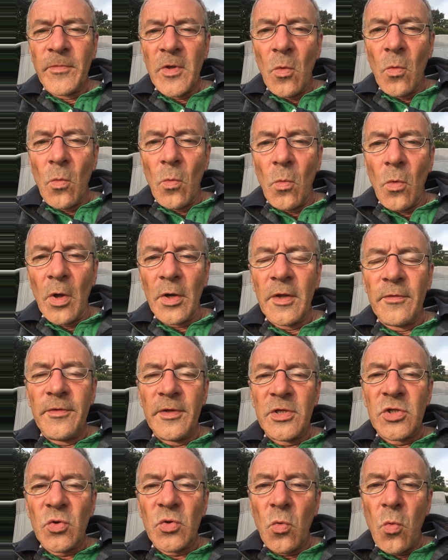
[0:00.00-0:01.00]
One of the
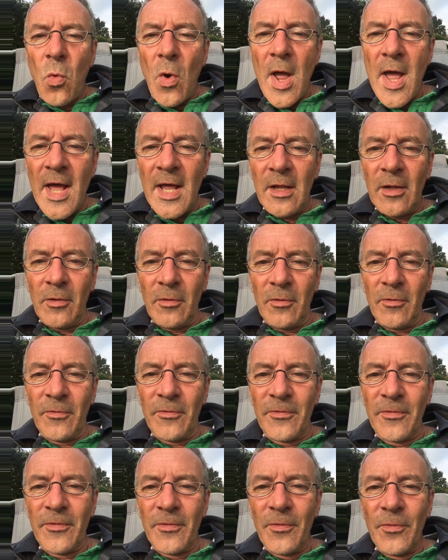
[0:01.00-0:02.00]

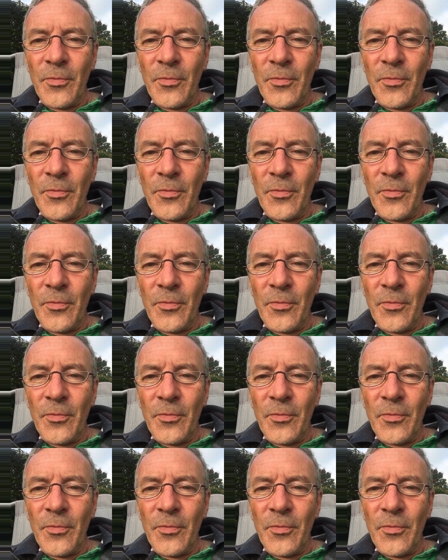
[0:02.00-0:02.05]
12